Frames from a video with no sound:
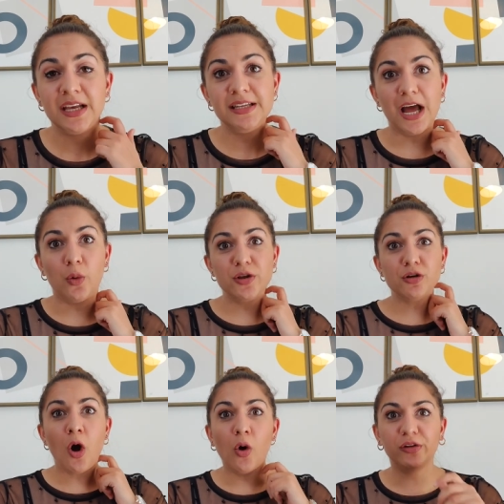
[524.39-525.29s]
Now, when
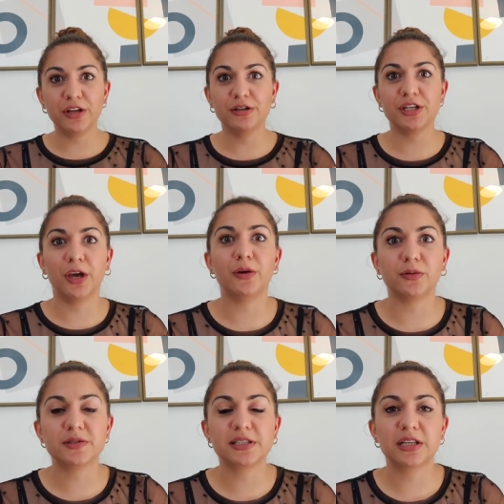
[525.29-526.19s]
you're holding your
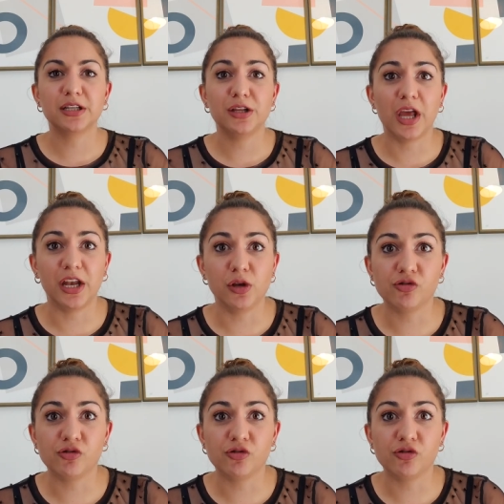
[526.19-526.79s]
toes and you